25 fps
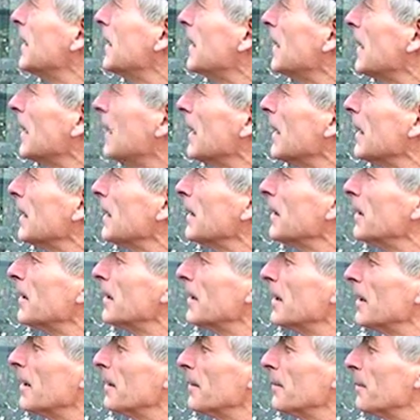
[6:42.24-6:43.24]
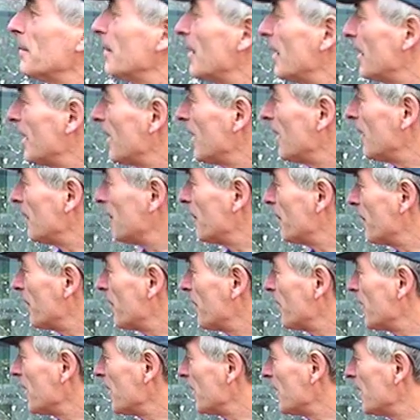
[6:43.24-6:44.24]
and I have
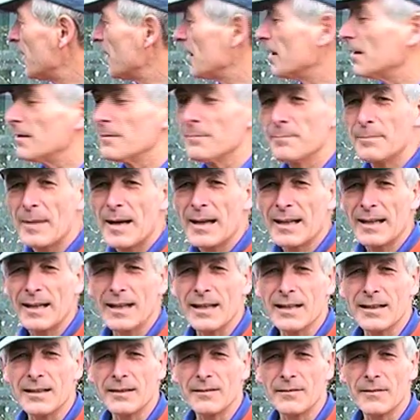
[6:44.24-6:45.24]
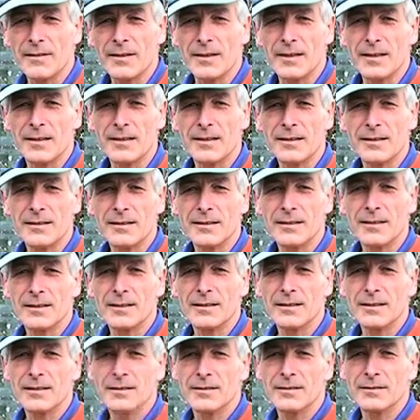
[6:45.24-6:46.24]
the back end of the
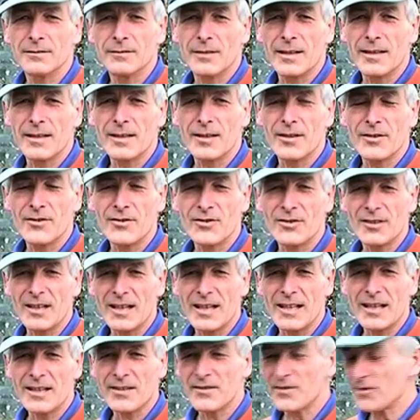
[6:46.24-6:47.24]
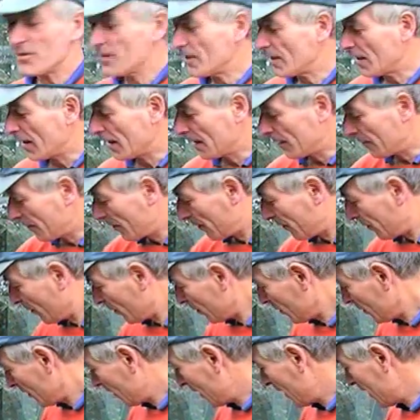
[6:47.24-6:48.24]
greenhouse glazed and have the
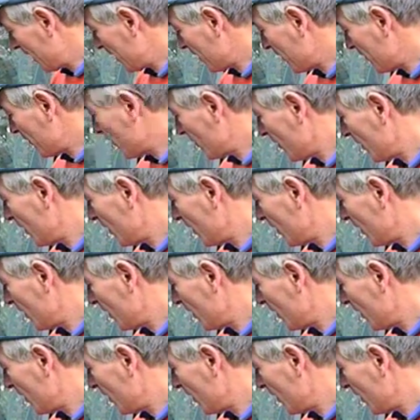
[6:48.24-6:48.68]
front glazed,